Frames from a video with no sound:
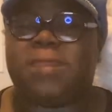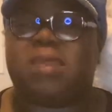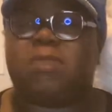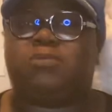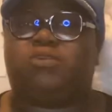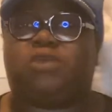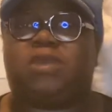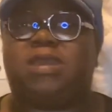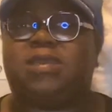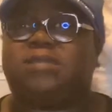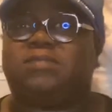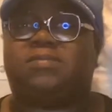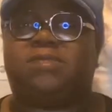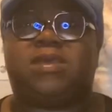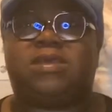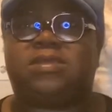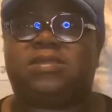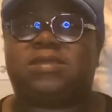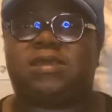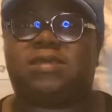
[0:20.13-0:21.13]
trying to
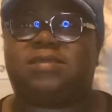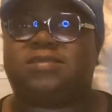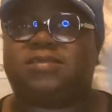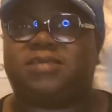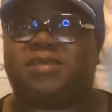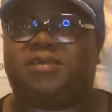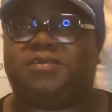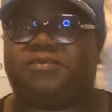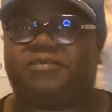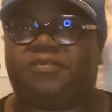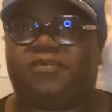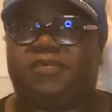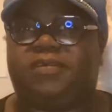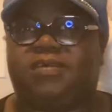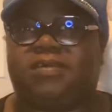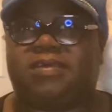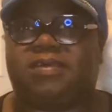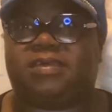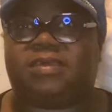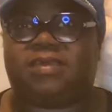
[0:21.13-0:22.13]
make sense of
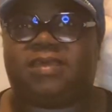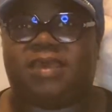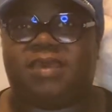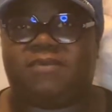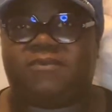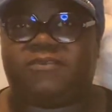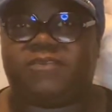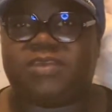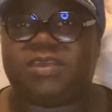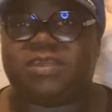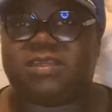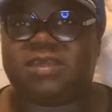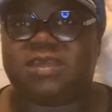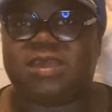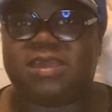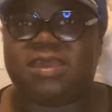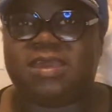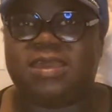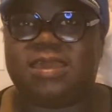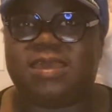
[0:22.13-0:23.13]

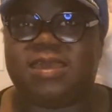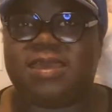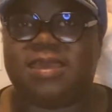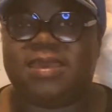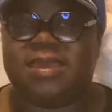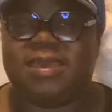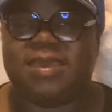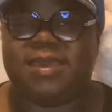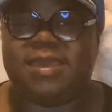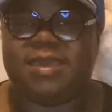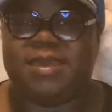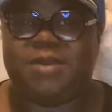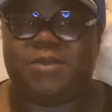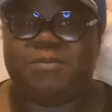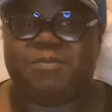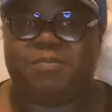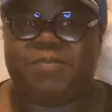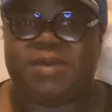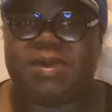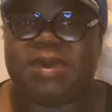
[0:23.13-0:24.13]
everything.
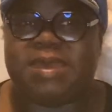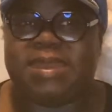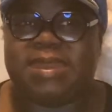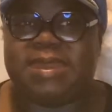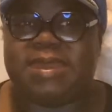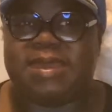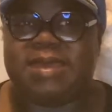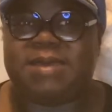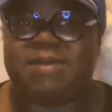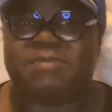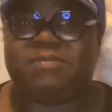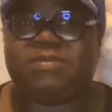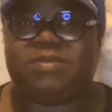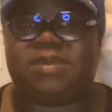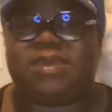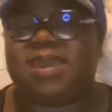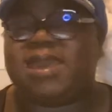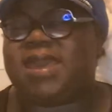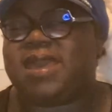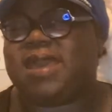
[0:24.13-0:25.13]
But
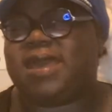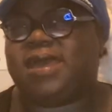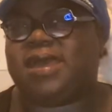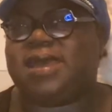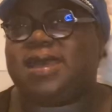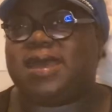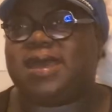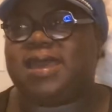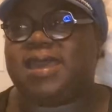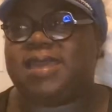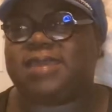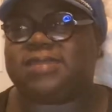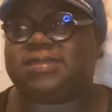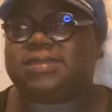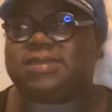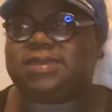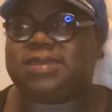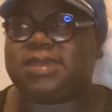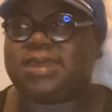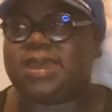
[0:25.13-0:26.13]
yeah, I
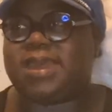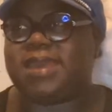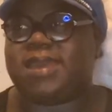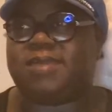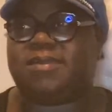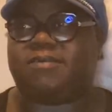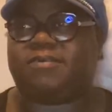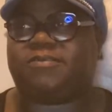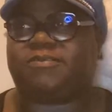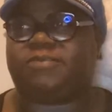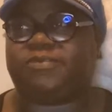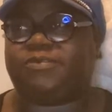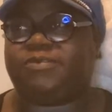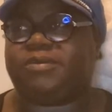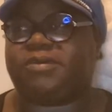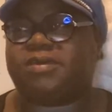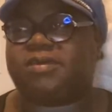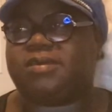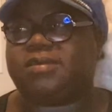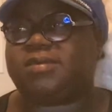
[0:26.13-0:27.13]
did have
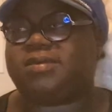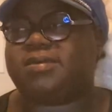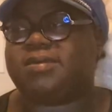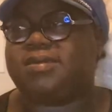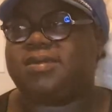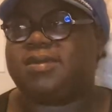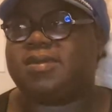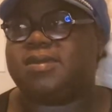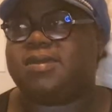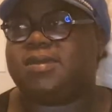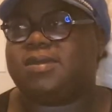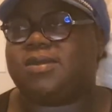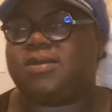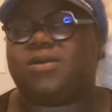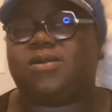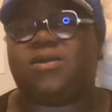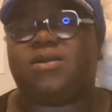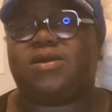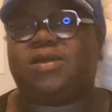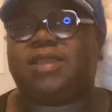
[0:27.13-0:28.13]
a
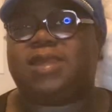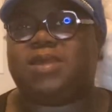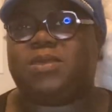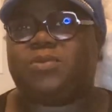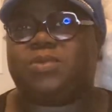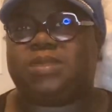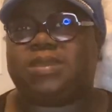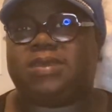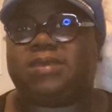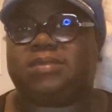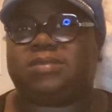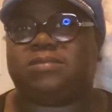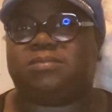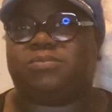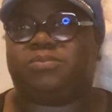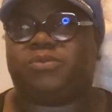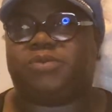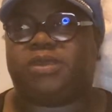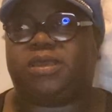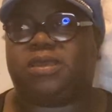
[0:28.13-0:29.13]
haul I wanted to
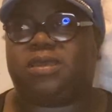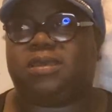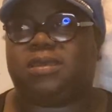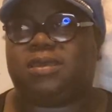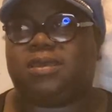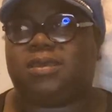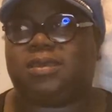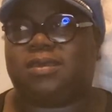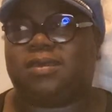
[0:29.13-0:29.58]
bring.